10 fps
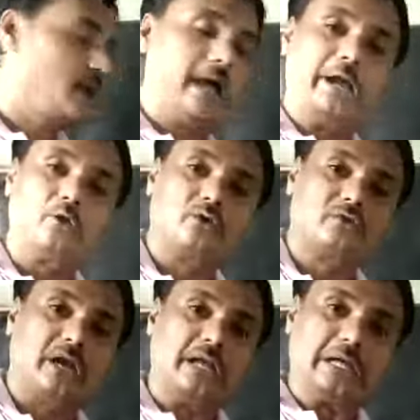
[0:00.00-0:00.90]

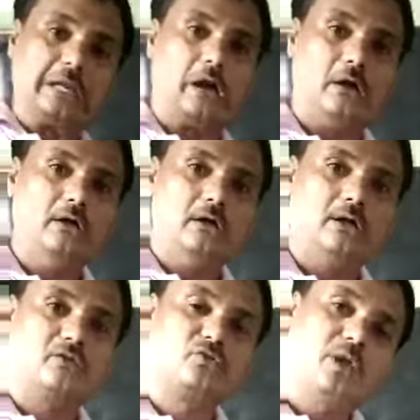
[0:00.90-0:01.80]
hydrostatic law.
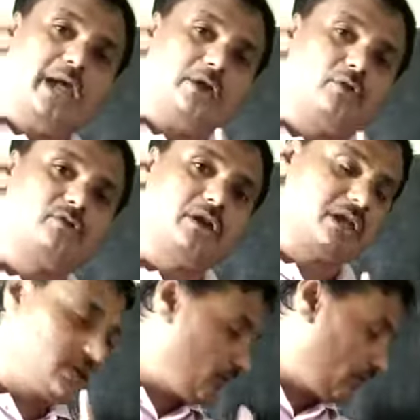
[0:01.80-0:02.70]
Actually
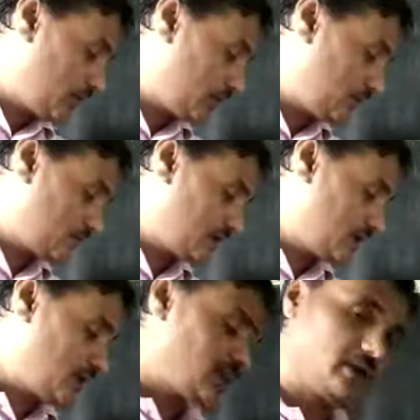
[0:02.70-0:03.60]
hydrostatic law, what it is
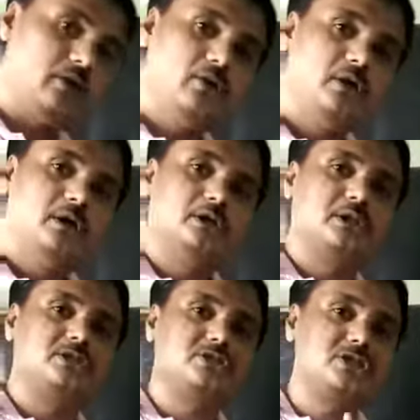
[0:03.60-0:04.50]
telling here now,
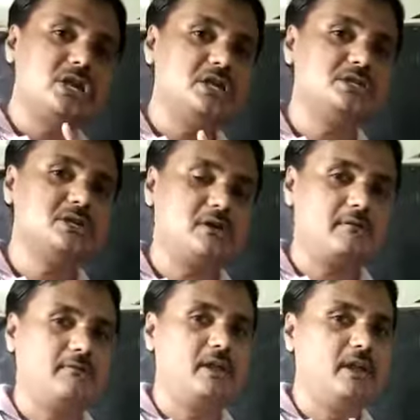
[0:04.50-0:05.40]
the change
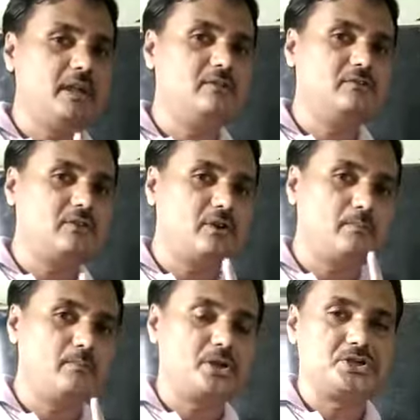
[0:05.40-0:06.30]
of intensity
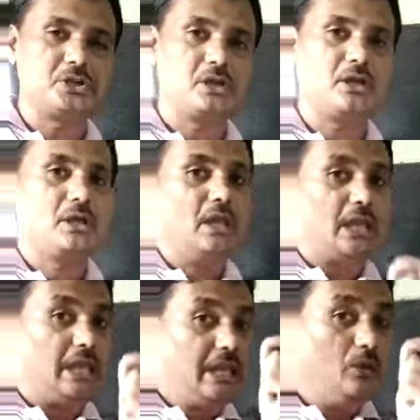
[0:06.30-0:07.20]
of pressure
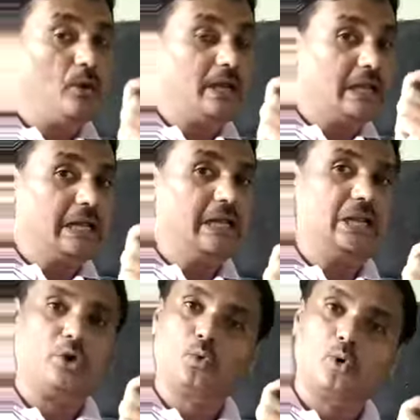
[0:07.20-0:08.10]
in a vertical
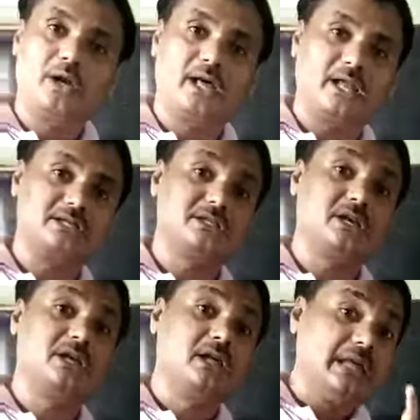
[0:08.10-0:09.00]
downward direction